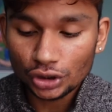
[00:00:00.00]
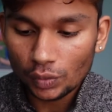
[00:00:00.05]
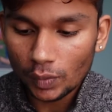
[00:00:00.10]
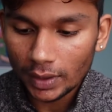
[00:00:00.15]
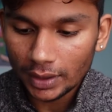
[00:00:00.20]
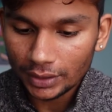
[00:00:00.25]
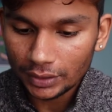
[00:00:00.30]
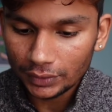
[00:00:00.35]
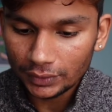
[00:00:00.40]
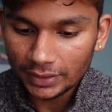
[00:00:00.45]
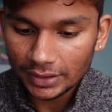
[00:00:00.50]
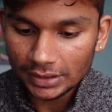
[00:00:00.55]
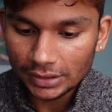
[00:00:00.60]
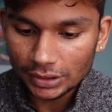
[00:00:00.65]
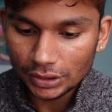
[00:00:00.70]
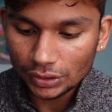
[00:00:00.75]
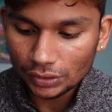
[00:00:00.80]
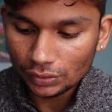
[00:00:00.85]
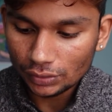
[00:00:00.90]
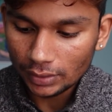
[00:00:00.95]
you want to do this
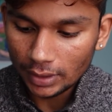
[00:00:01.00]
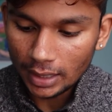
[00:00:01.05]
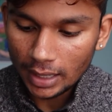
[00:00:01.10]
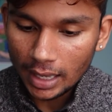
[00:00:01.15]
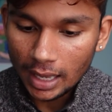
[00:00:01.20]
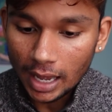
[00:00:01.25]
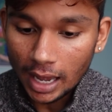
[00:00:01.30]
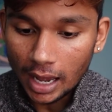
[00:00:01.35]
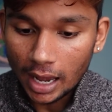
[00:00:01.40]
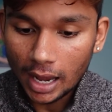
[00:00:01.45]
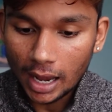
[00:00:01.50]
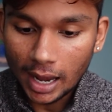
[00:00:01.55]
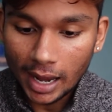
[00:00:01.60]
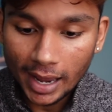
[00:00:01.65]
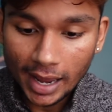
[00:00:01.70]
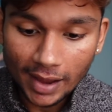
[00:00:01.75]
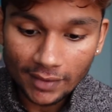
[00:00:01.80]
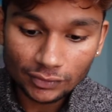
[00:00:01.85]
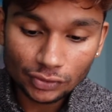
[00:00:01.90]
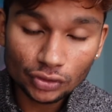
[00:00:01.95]
to? I
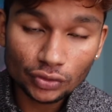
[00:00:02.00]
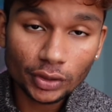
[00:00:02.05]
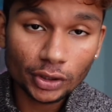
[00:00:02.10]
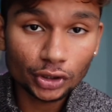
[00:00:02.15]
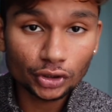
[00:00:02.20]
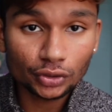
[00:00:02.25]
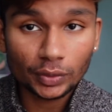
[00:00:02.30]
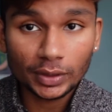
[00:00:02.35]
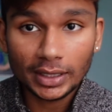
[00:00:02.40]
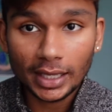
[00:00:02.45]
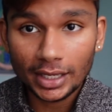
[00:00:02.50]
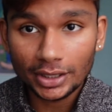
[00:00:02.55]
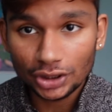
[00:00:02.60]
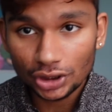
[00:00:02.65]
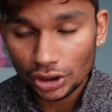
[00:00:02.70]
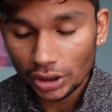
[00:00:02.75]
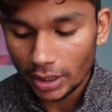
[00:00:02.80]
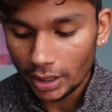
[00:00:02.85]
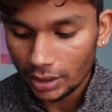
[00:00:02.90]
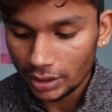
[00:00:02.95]
have 228
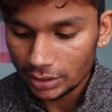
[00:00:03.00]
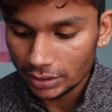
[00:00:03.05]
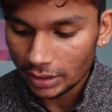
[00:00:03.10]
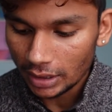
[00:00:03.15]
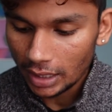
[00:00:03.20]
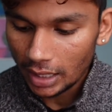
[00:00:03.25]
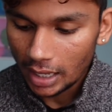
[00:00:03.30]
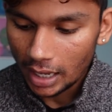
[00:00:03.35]
shares.